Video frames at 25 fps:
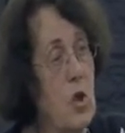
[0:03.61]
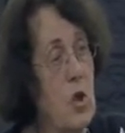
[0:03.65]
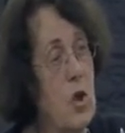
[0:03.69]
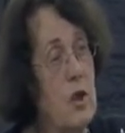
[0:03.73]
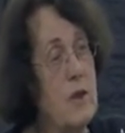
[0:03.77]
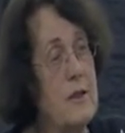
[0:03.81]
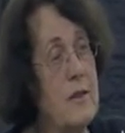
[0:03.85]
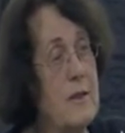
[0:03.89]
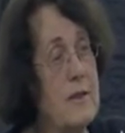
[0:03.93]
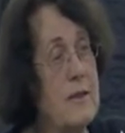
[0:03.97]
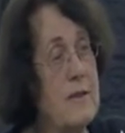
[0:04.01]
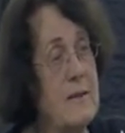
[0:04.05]

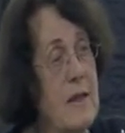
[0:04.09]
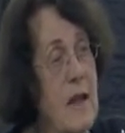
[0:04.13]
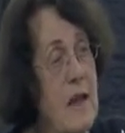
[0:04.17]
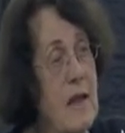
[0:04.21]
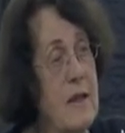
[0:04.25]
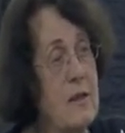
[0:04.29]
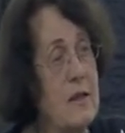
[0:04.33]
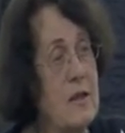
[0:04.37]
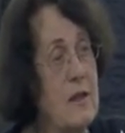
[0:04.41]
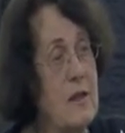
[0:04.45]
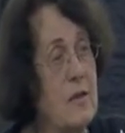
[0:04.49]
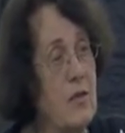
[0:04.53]
early in
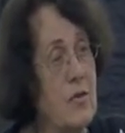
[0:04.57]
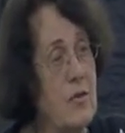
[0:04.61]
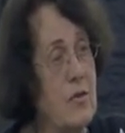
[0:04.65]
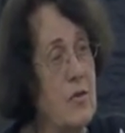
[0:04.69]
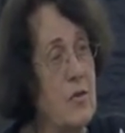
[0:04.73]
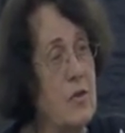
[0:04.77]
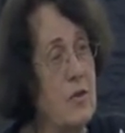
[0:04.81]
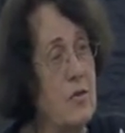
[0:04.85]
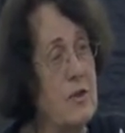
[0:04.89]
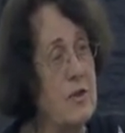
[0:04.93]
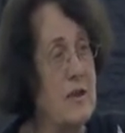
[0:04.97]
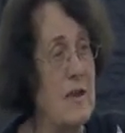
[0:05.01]

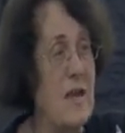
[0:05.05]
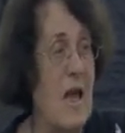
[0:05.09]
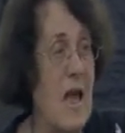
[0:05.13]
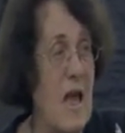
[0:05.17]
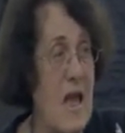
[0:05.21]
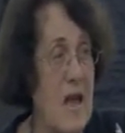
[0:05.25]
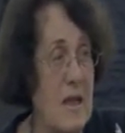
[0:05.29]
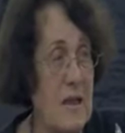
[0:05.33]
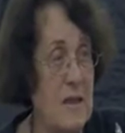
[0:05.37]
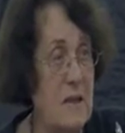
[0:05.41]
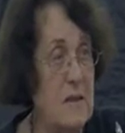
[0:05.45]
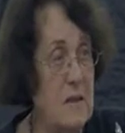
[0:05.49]

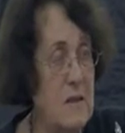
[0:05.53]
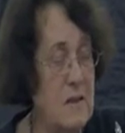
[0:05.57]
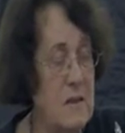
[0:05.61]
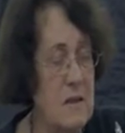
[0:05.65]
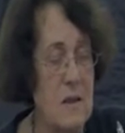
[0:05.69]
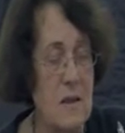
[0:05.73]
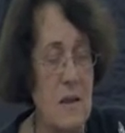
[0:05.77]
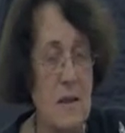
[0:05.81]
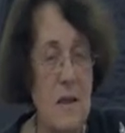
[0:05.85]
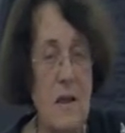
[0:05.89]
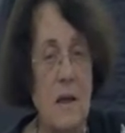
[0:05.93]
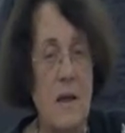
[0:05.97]

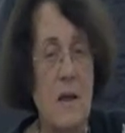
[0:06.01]
1938